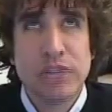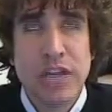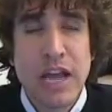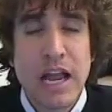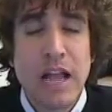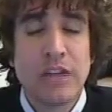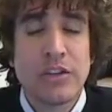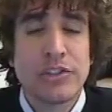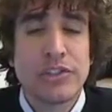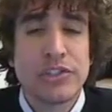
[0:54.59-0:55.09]

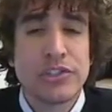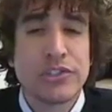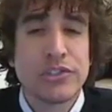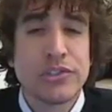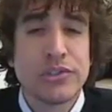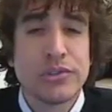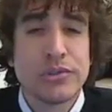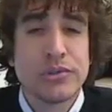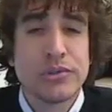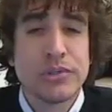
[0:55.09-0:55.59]

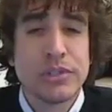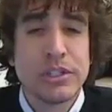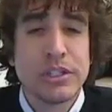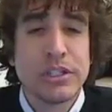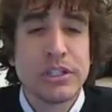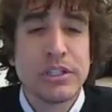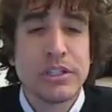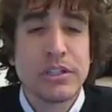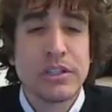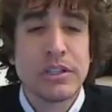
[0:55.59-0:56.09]
challenges to
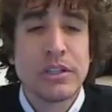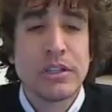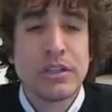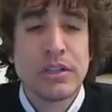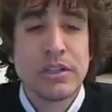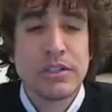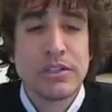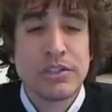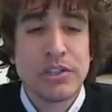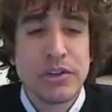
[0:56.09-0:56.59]
the
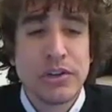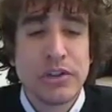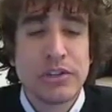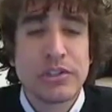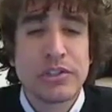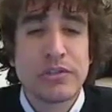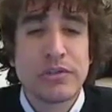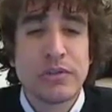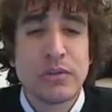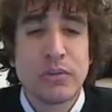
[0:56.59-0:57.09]

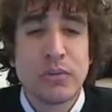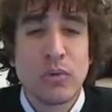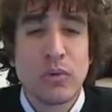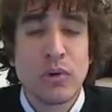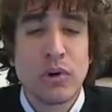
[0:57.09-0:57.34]
Syrian civil